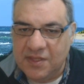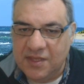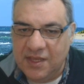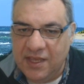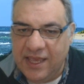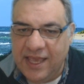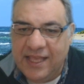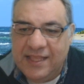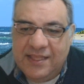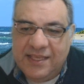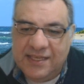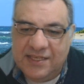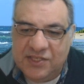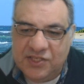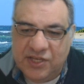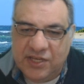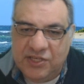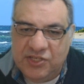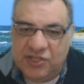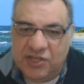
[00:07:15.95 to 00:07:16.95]
and the
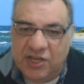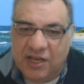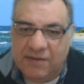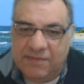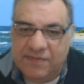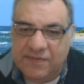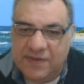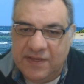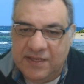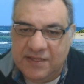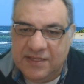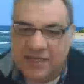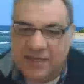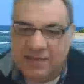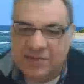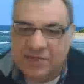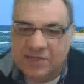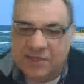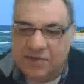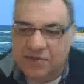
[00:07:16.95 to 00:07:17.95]
exchange up is
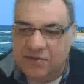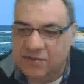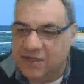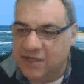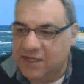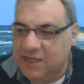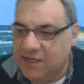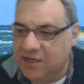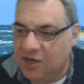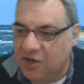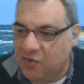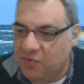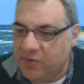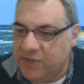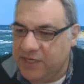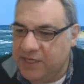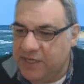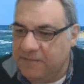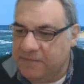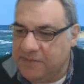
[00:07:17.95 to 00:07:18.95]
absolutely a
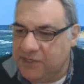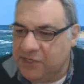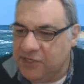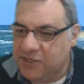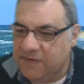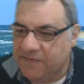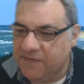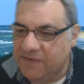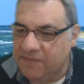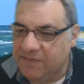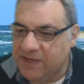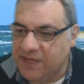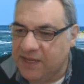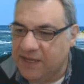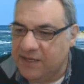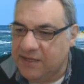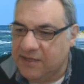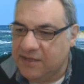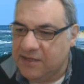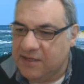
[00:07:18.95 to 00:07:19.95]
winning position for
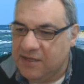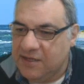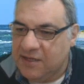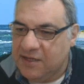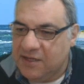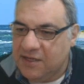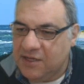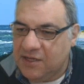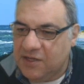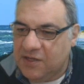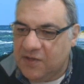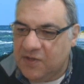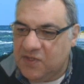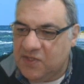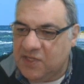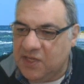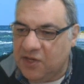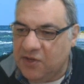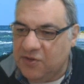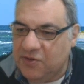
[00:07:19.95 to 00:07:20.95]
black.
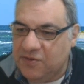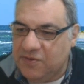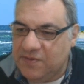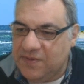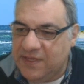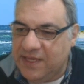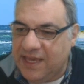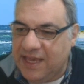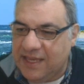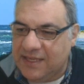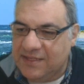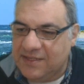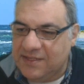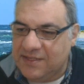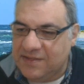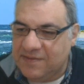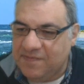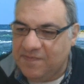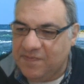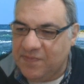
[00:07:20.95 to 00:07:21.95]
So
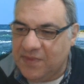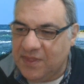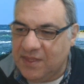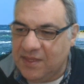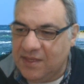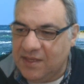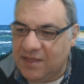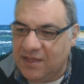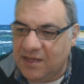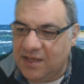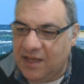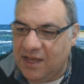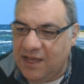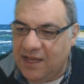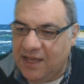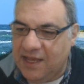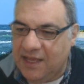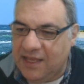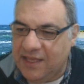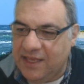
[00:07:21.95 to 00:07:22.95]
yes,
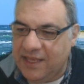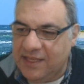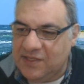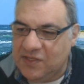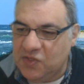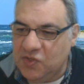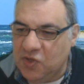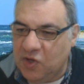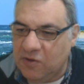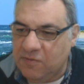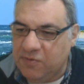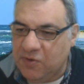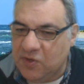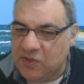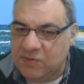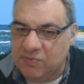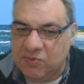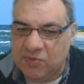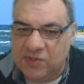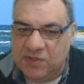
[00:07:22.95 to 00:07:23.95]
it's not
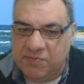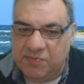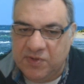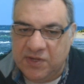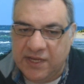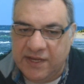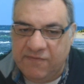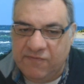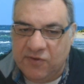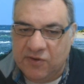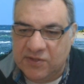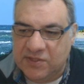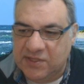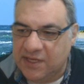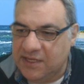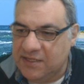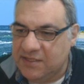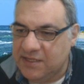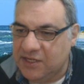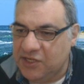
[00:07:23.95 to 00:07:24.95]
possible to play rook
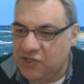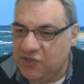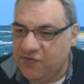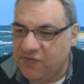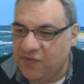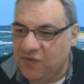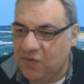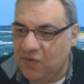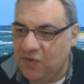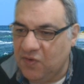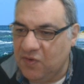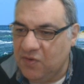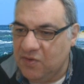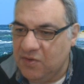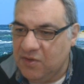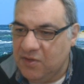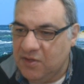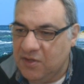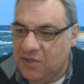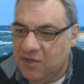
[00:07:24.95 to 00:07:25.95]
takes h4.
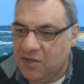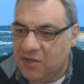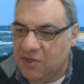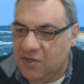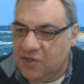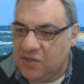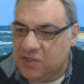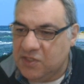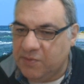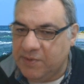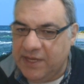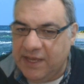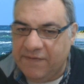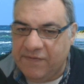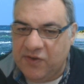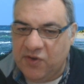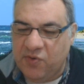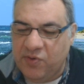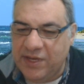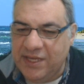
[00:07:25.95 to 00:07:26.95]
So we
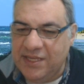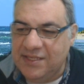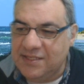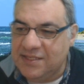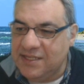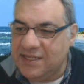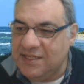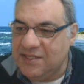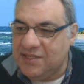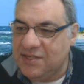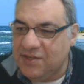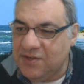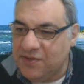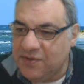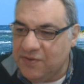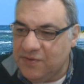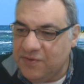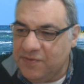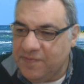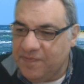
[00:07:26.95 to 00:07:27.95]
have queen
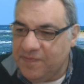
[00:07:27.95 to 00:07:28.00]
d2,